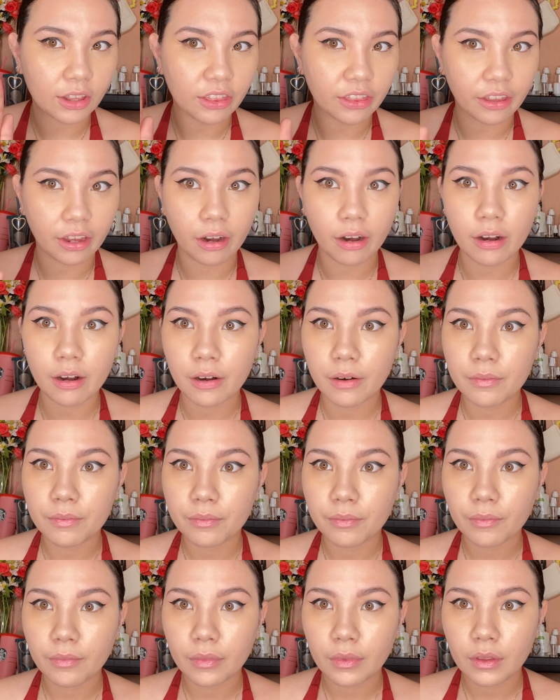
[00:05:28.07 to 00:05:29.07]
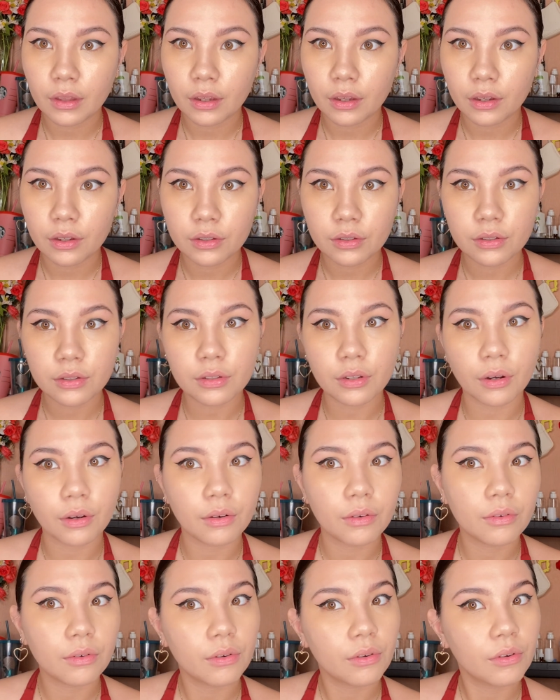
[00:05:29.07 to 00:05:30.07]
there. So,